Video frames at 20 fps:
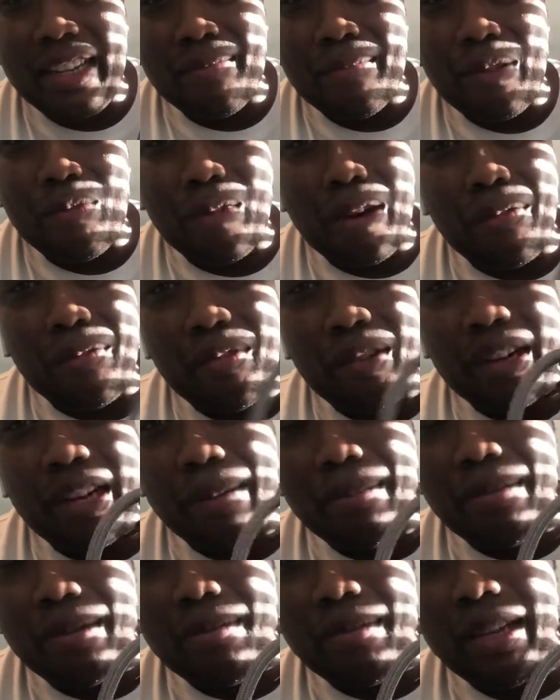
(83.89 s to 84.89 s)
Wait for a
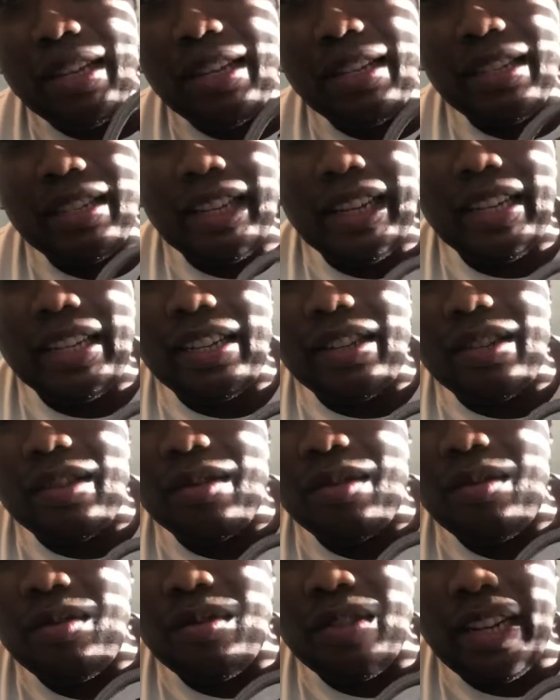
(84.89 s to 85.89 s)
couple of minutes, let it
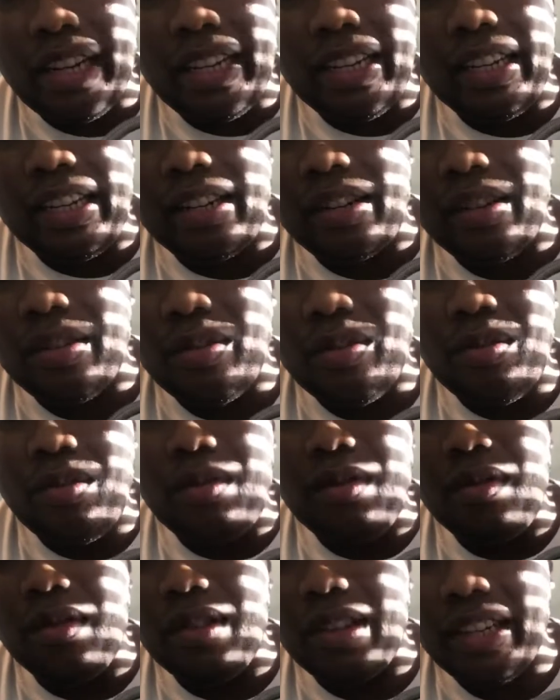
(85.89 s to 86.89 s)

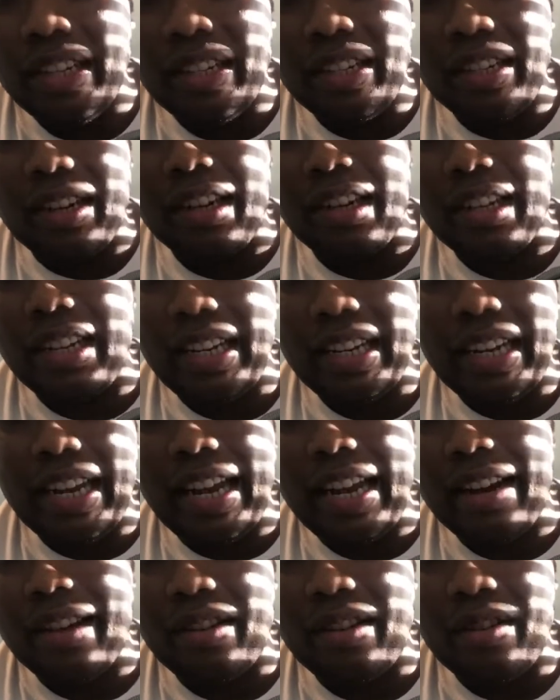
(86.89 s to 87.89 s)
cool and circulate, let the
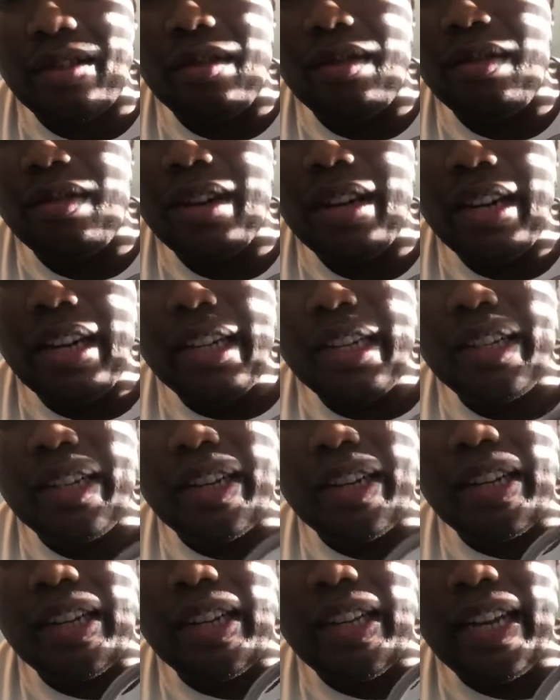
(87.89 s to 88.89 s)
air cool,
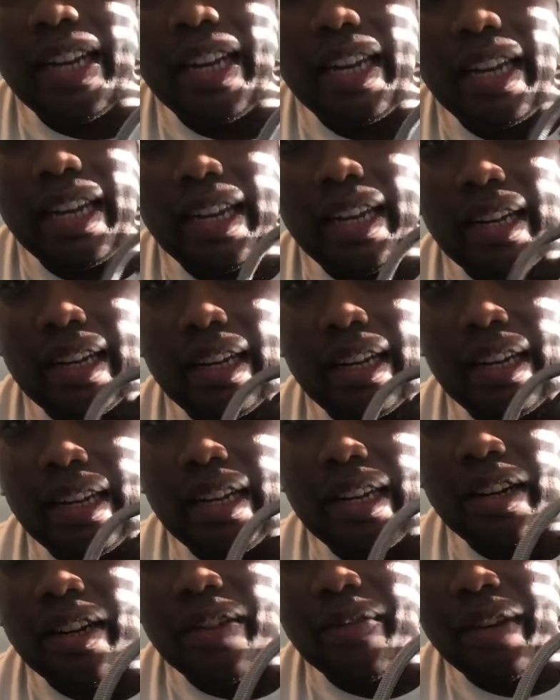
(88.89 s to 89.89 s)
circulate
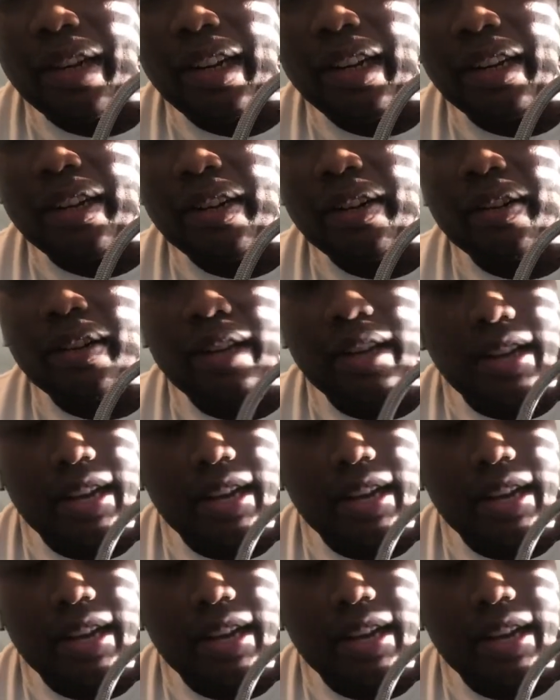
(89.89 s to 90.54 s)
in your vehicle.